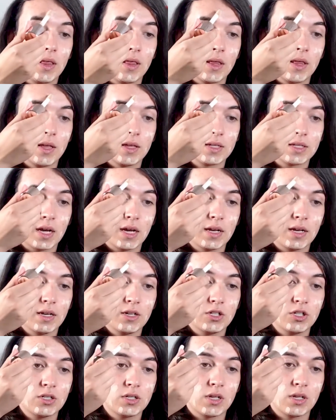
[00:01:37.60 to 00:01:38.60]
This kind of
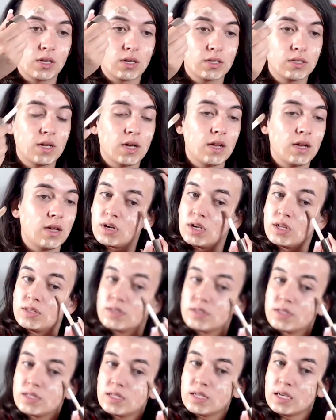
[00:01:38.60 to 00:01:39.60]
just looks like
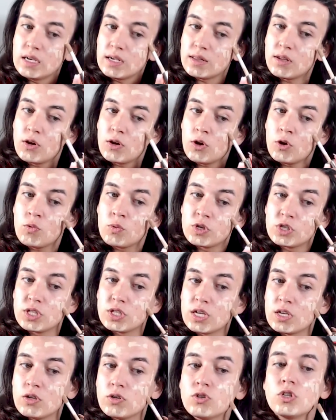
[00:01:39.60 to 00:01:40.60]
concealer, which they
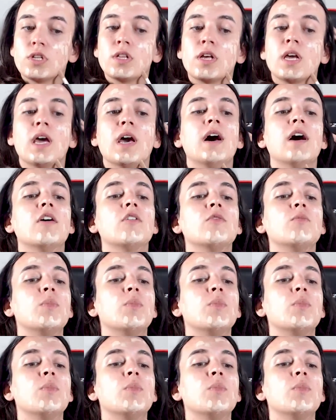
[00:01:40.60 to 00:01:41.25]
usually have,